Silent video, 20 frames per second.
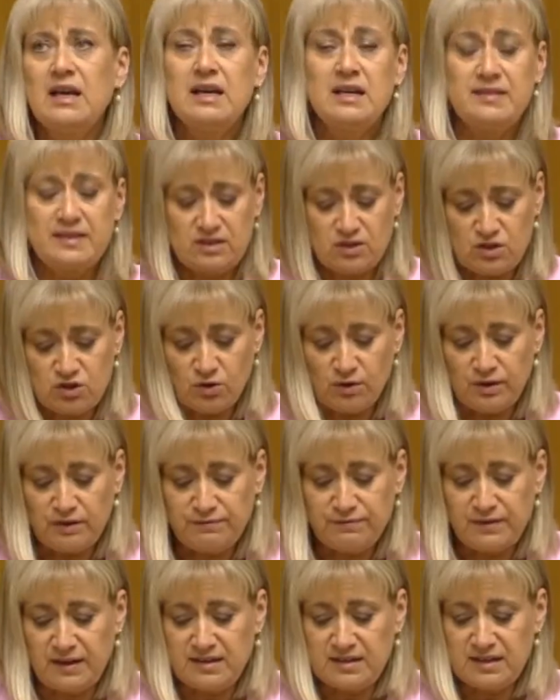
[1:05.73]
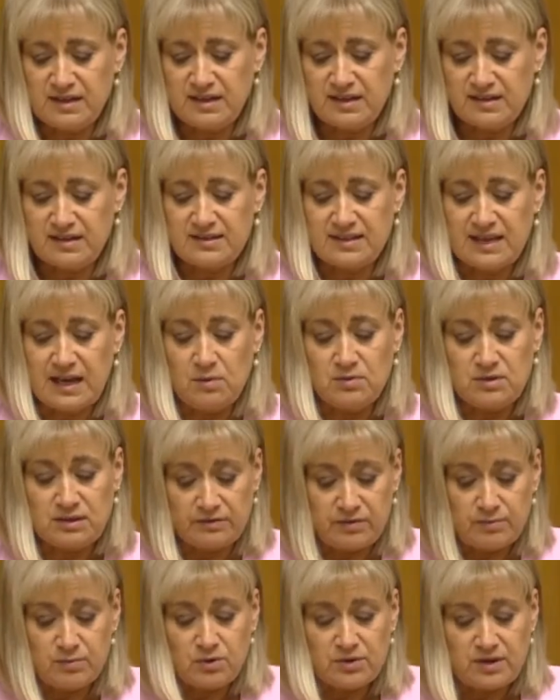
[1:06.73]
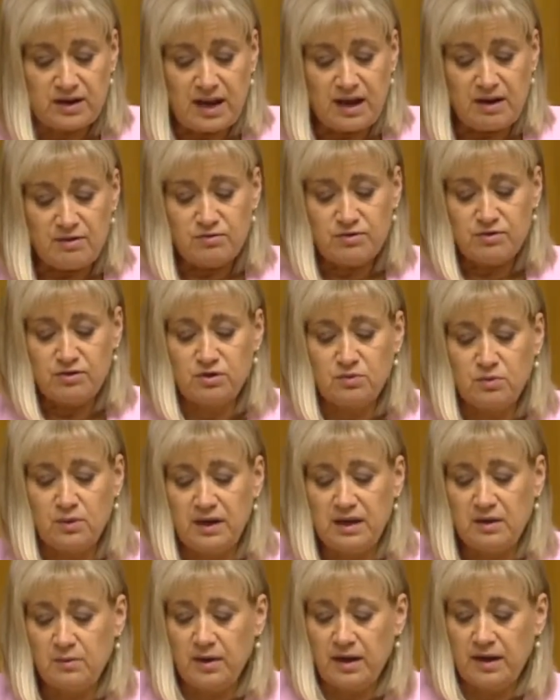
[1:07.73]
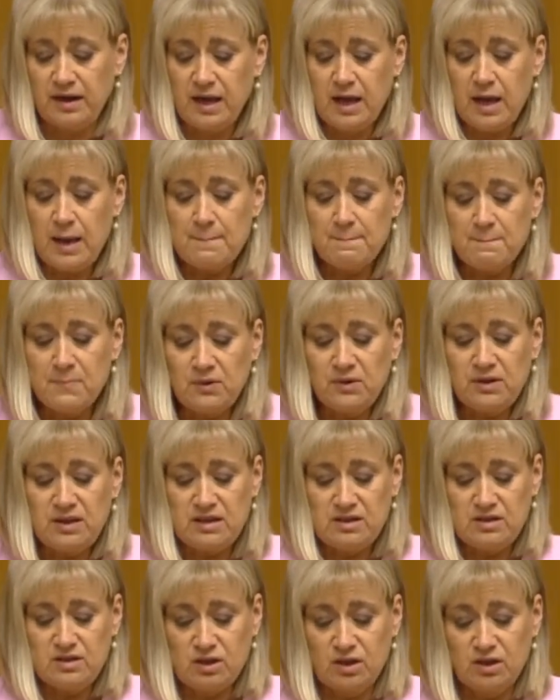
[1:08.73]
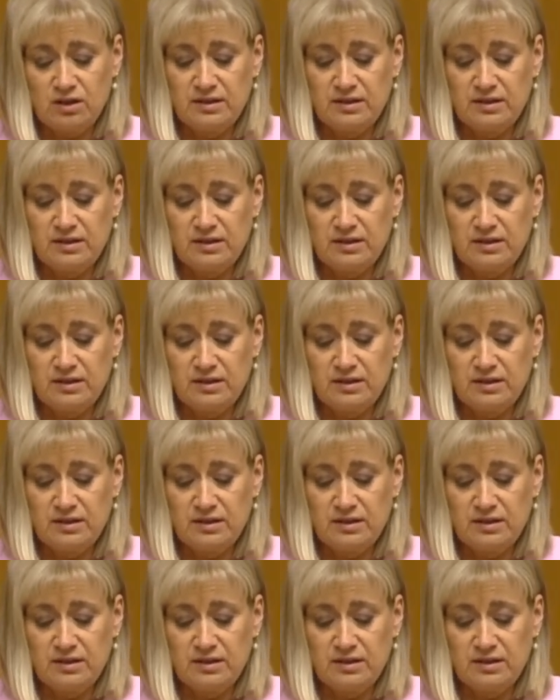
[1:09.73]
Now, this joint funding, as I say, will deliver more than $121 million